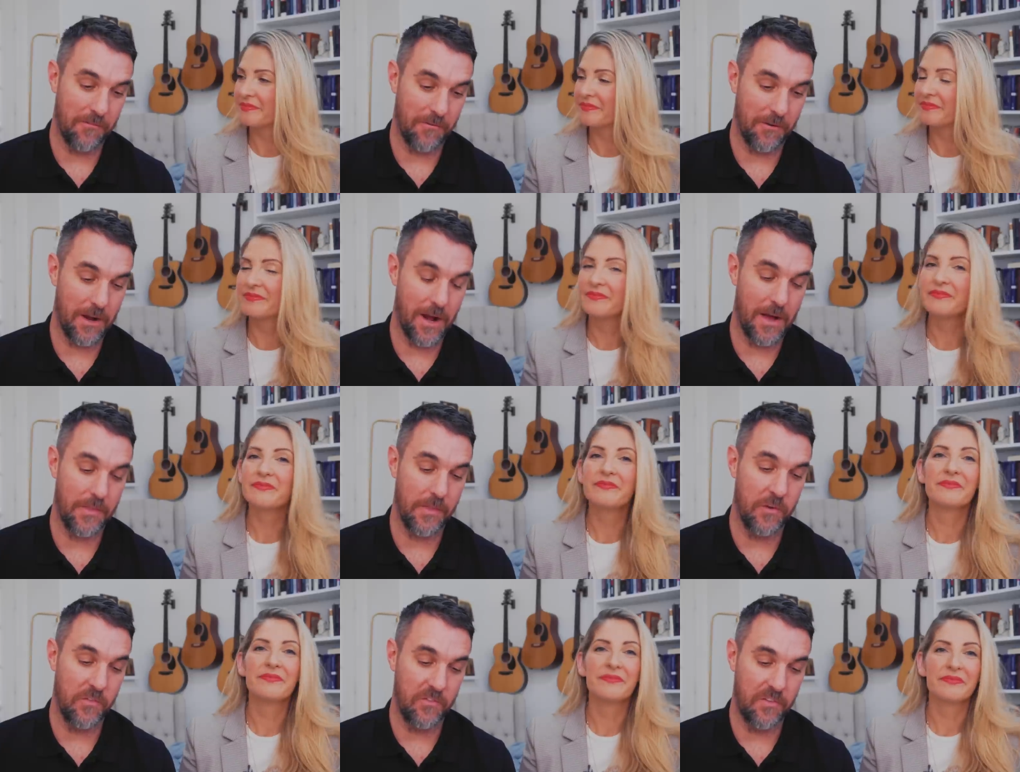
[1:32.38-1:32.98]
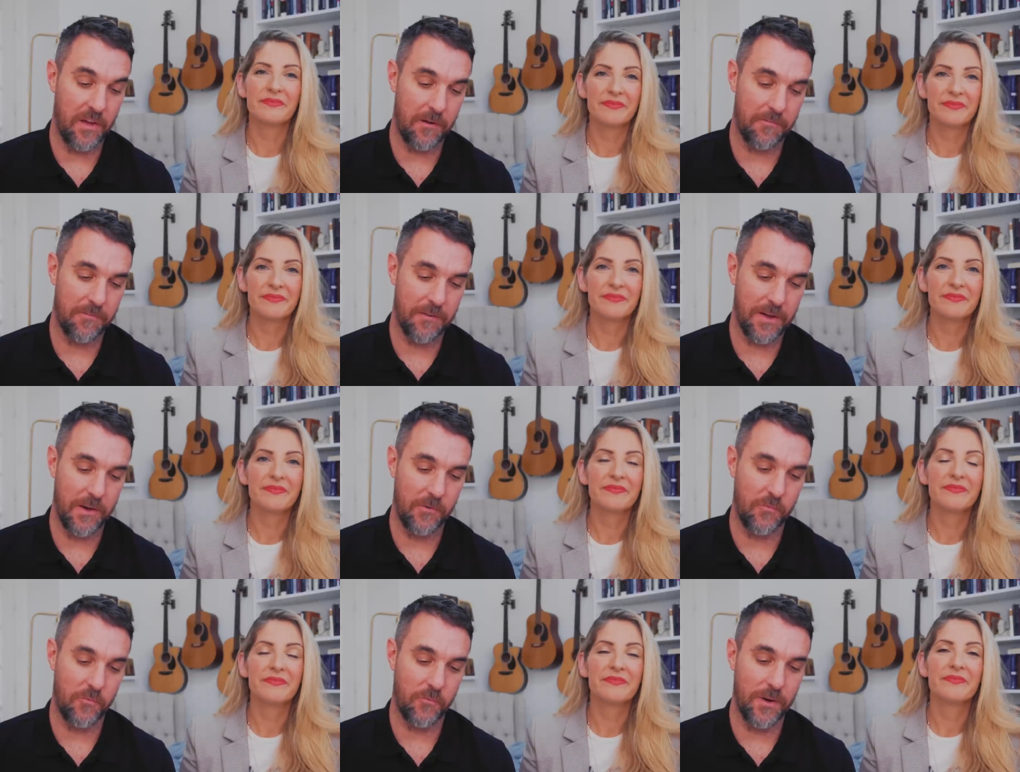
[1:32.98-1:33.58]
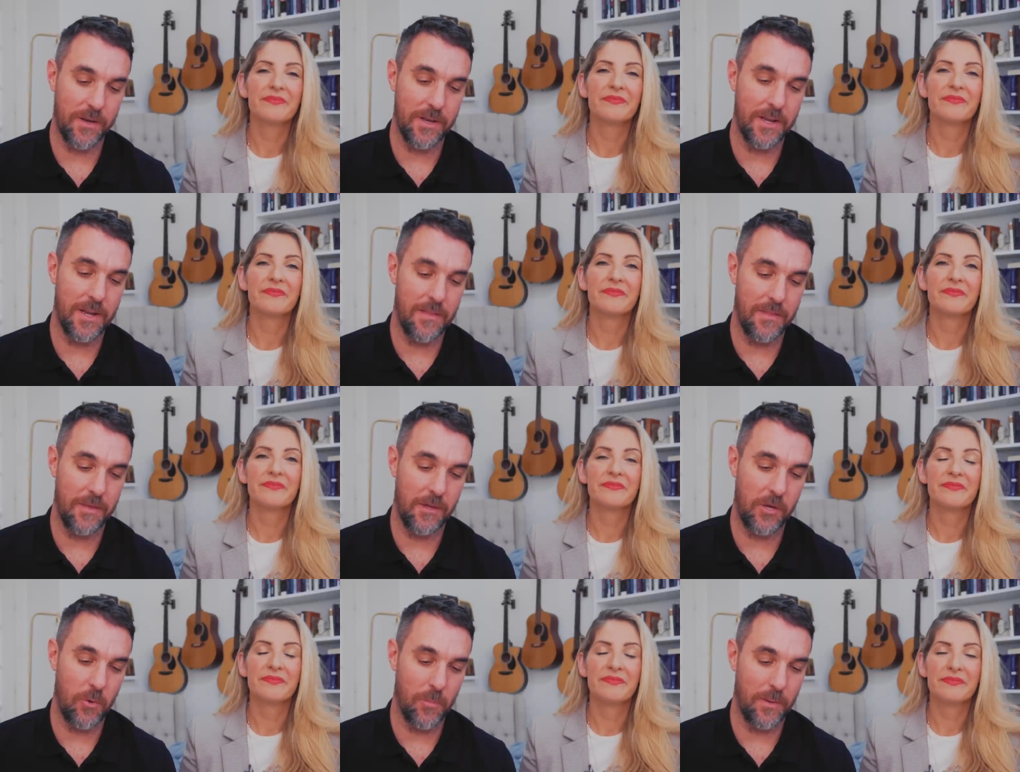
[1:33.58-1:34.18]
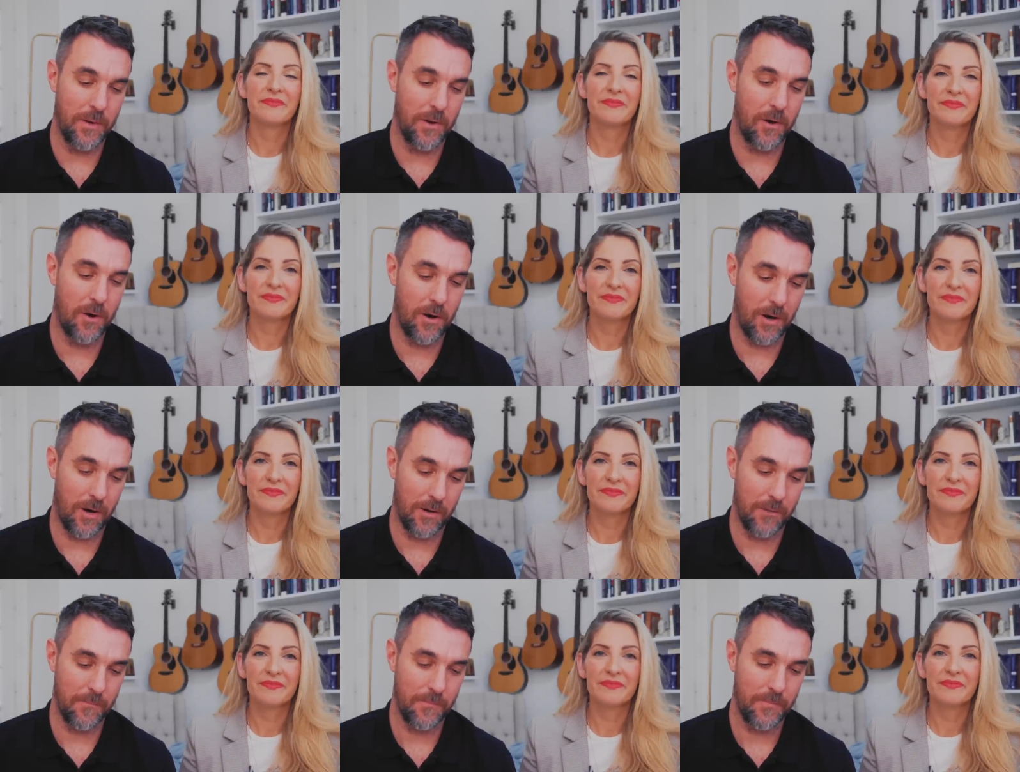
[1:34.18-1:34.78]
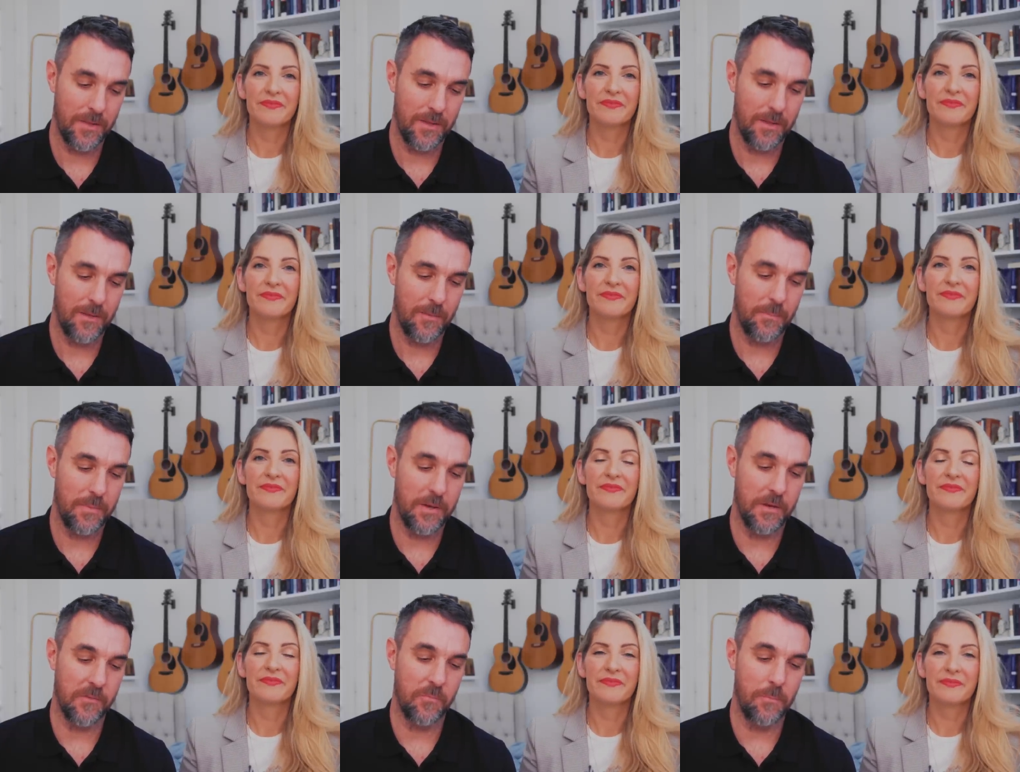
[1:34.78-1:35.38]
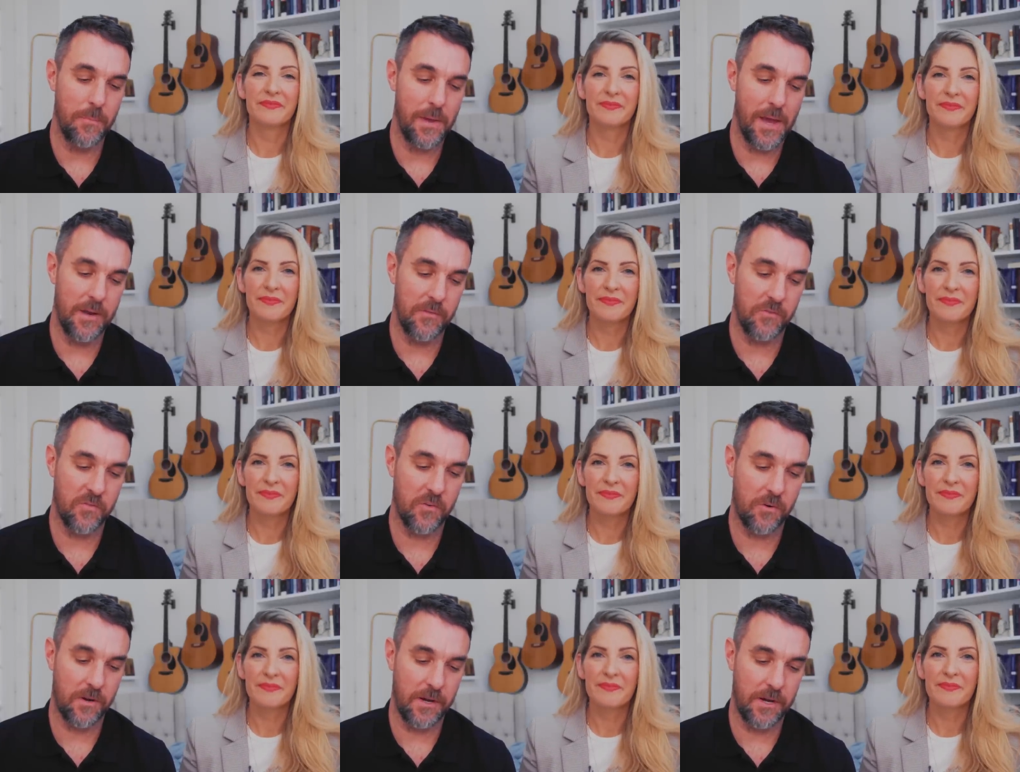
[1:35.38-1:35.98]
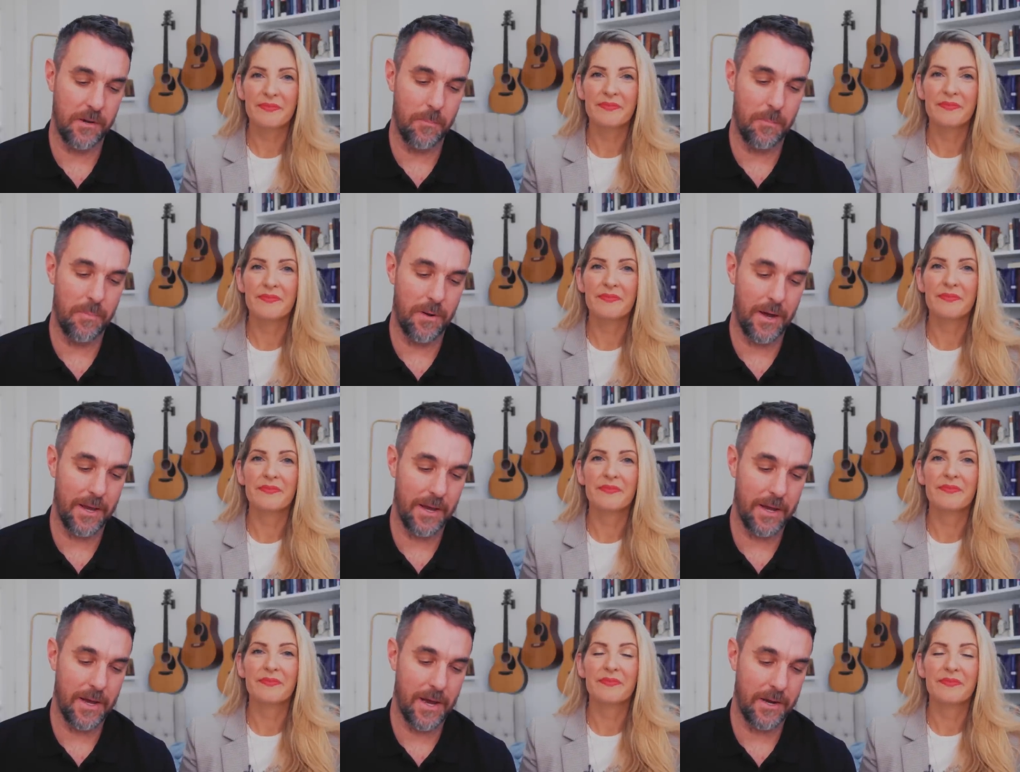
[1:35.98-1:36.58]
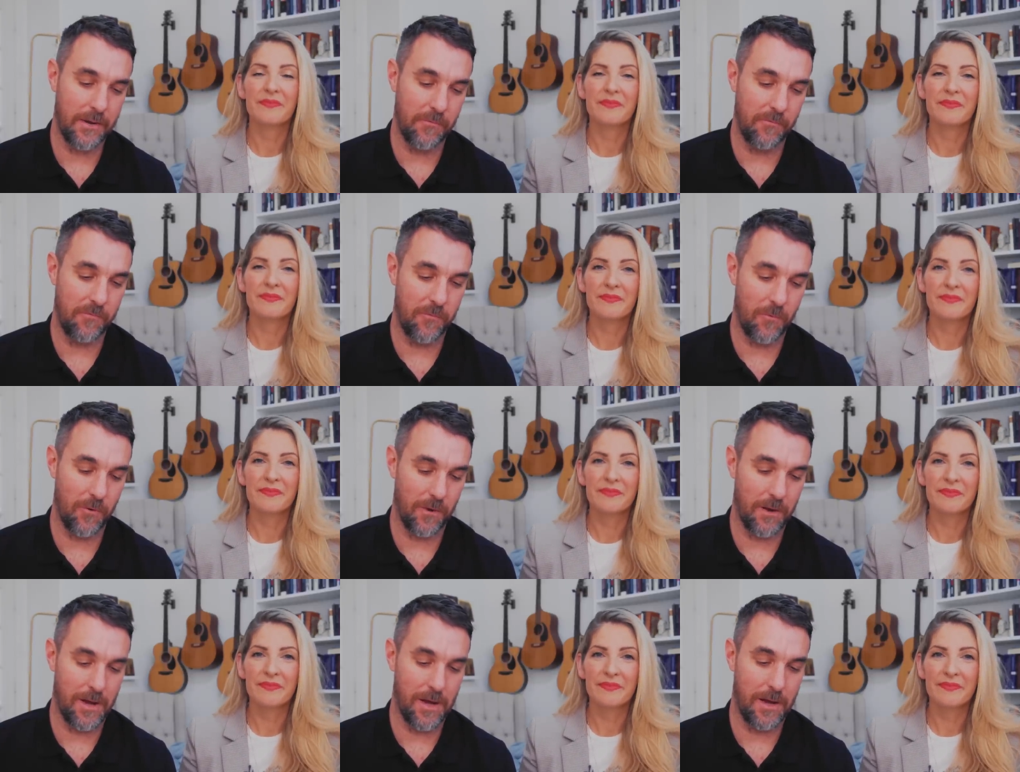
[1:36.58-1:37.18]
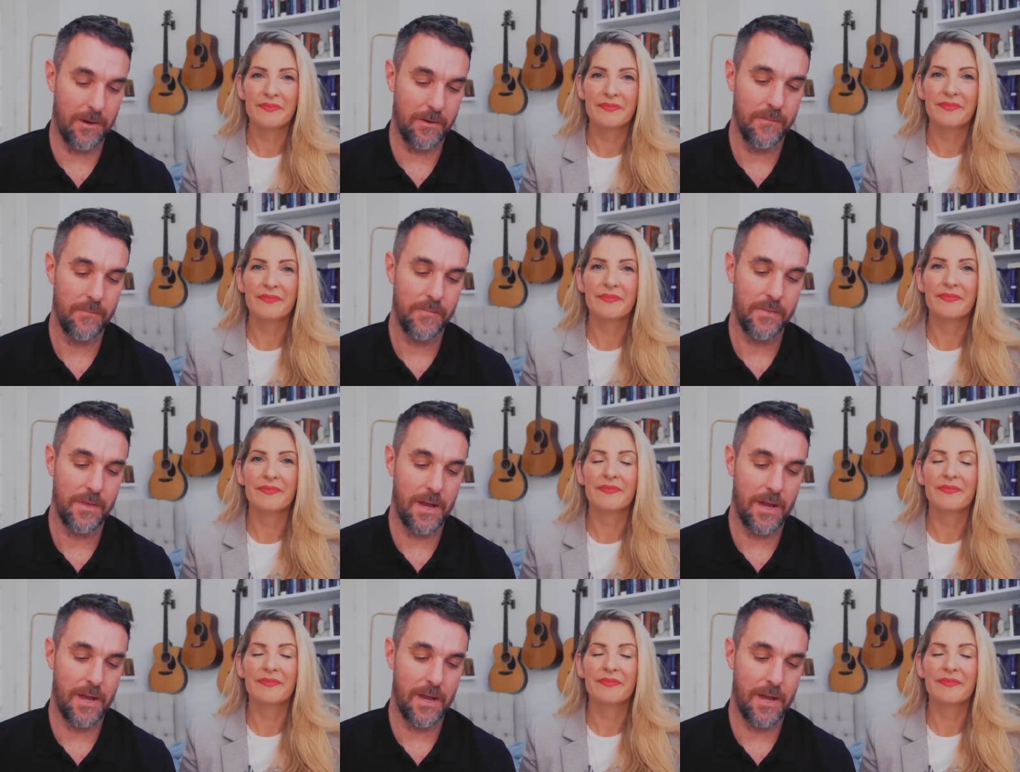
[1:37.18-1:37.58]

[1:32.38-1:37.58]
Speaker 1: for God. The desire for God is written in the human heart because man is created by God and for God,